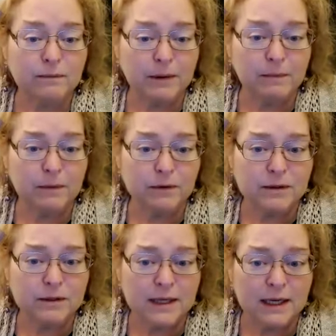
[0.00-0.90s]
people
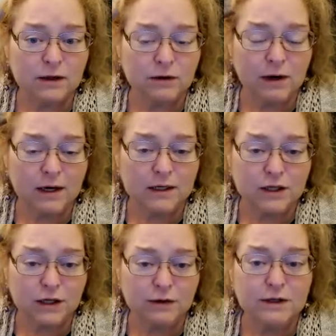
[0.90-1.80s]
are saying you're not as
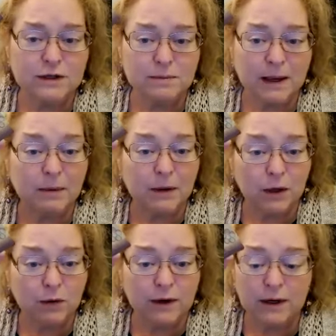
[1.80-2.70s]
generous. Maybe
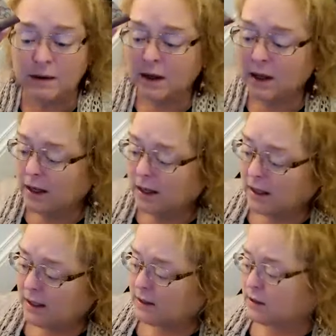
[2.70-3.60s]
you're in
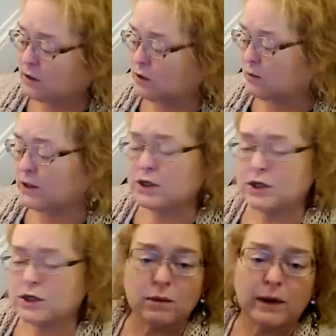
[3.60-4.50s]
a
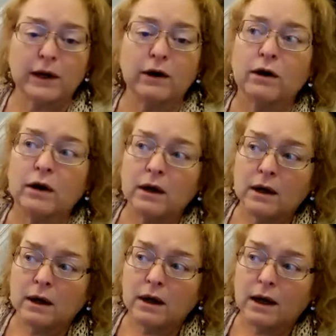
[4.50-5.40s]
situation where
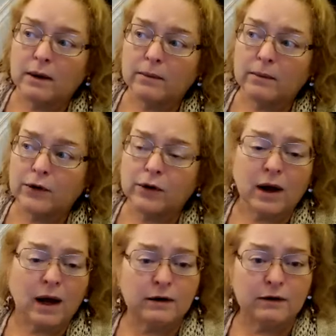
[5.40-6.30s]
you're
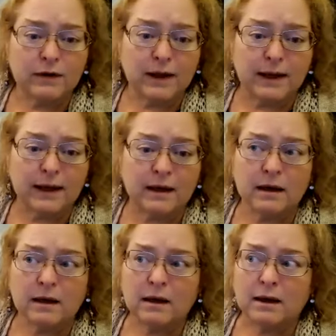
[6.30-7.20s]
kind of
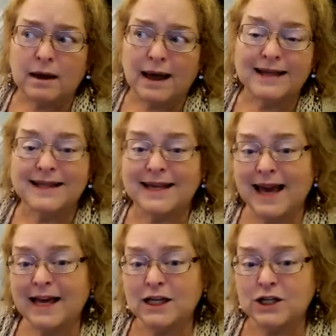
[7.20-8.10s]
like at the
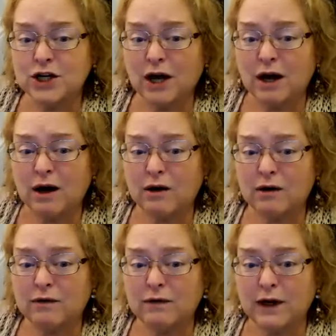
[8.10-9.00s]
edge
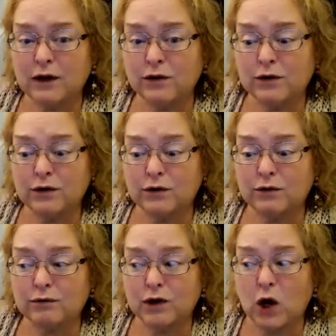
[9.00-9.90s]
of
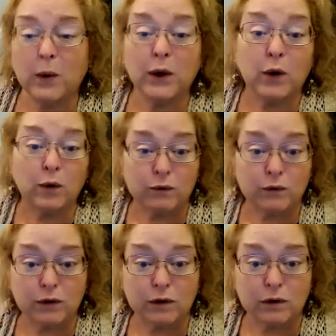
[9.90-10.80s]
either going
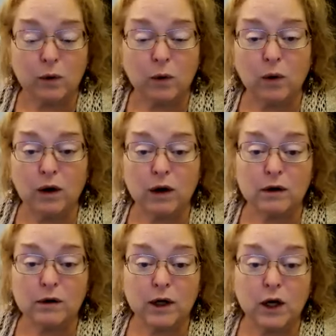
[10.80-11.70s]
over
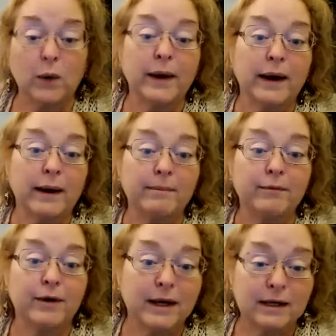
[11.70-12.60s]
or going up,
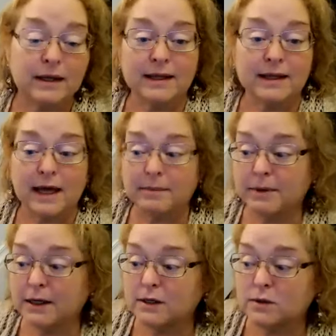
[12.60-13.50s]
right? Like that
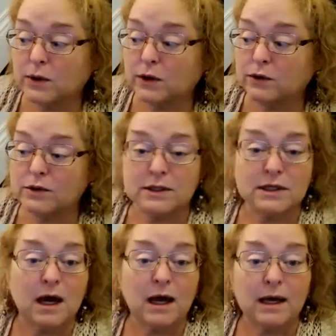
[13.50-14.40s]
place where you
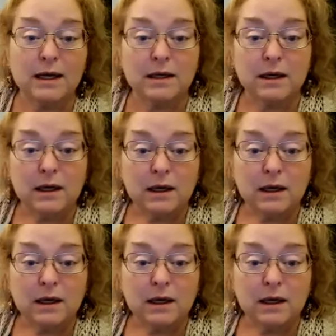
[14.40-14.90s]
decide